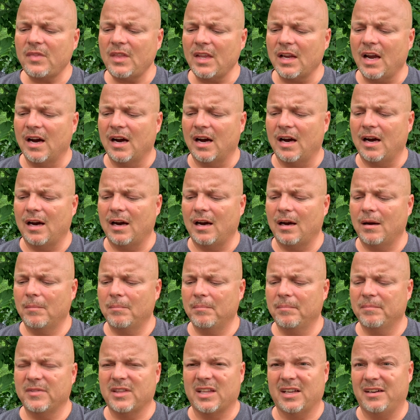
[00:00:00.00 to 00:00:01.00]

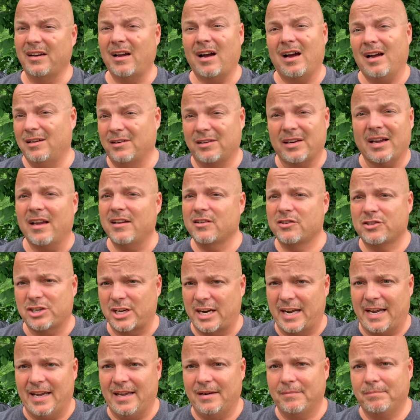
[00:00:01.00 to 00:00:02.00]
the knot does
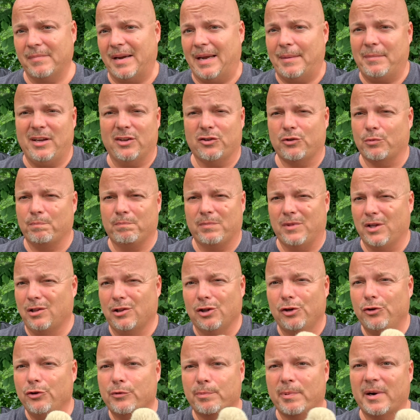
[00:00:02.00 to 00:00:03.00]
shed. Maybe it's the
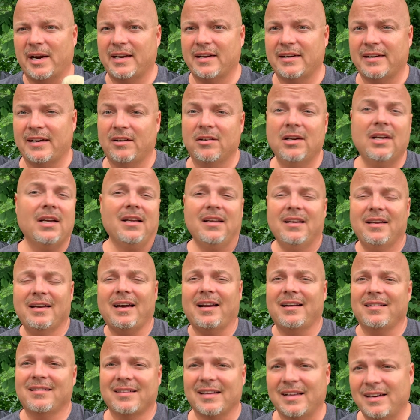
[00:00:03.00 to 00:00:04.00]
glue's breaking down. You
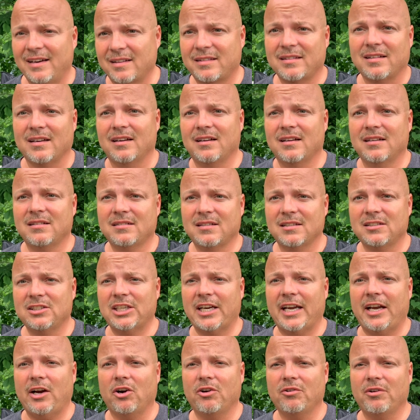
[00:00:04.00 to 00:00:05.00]
got to send it to
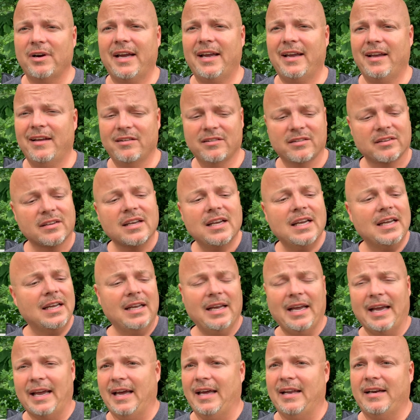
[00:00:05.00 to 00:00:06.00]
JR Reyes,
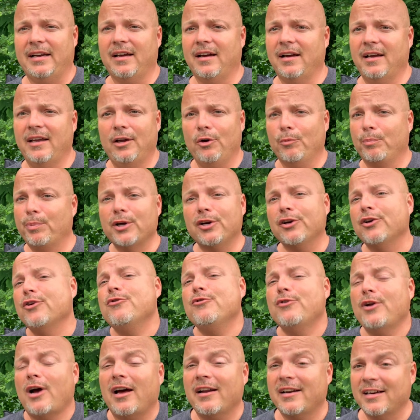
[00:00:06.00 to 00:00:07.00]
and he'll put a new
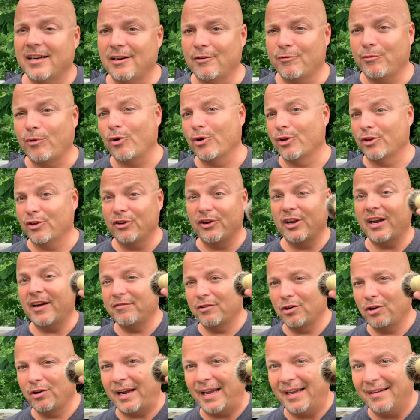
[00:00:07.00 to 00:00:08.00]
knot in it for you, and you have
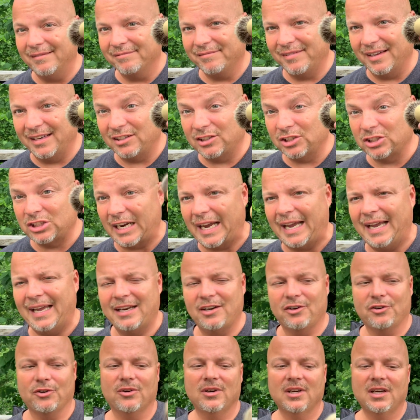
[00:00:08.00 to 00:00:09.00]
a great vintage
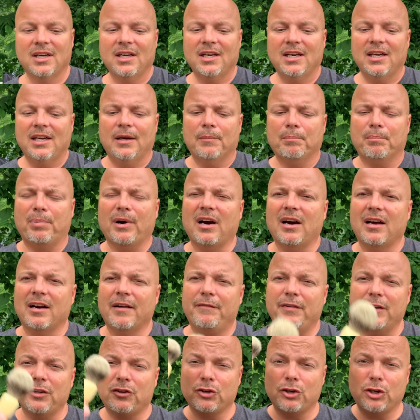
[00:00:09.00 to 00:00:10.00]
handle. But
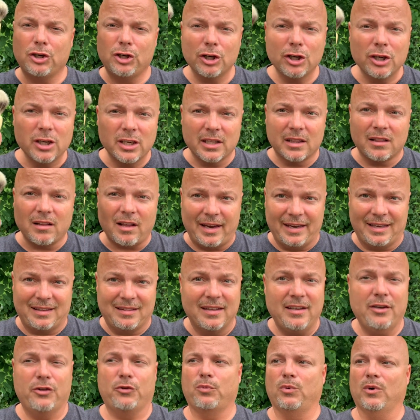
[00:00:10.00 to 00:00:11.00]
if it's good like
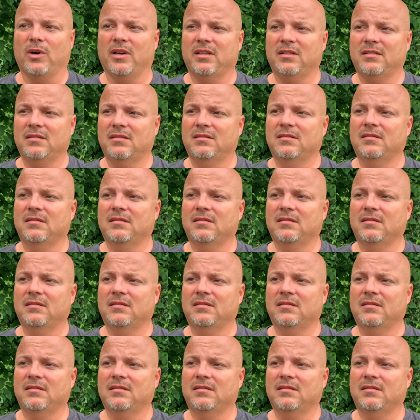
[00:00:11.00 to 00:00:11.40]
this one,